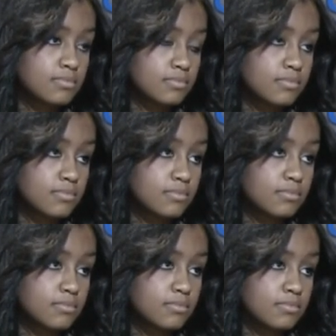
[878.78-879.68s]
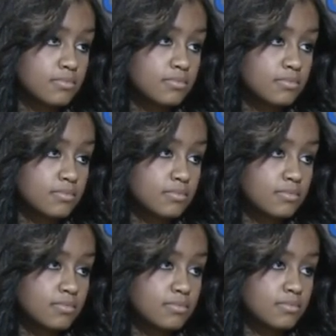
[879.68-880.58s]

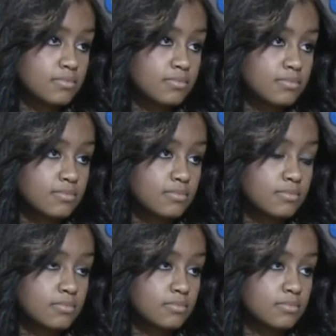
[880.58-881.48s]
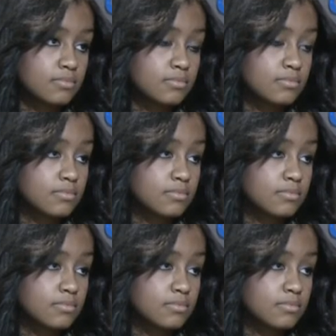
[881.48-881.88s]
The person shown says nothing.